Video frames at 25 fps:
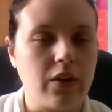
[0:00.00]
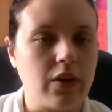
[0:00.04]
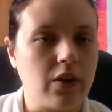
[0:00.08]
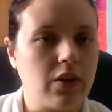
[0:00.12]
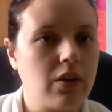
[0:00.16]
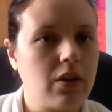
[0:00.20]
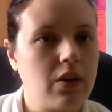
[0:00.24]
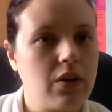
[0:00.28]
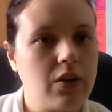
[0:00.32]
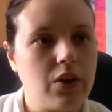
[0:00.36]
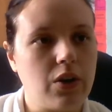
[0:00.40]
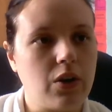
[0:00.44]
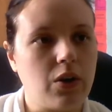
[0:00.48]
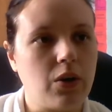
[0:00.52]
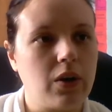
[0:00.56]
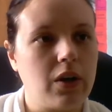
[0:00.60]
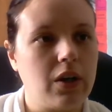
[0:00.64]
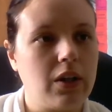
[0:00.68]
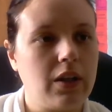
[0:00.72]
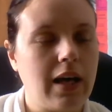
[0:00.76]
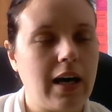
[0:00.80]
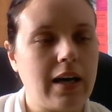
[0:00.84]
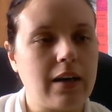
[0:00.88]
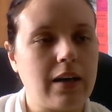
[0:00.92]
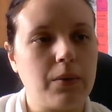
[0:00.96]
of the, in
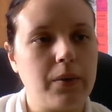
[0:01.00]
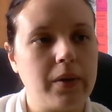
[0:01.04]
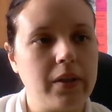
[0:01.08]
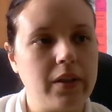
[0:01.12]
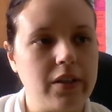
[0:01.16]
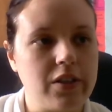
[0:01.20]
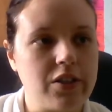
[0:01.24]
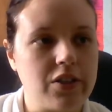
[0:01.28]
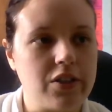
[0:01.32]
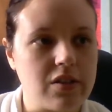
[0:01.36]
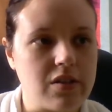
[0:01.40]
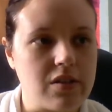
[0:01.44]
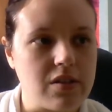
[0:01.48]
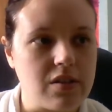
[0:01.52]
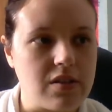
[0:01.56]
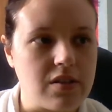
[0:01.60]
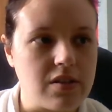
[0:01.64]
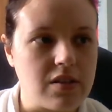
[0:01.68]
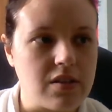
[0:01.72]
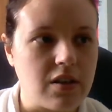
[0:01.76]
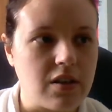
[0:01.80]
a lot of religions and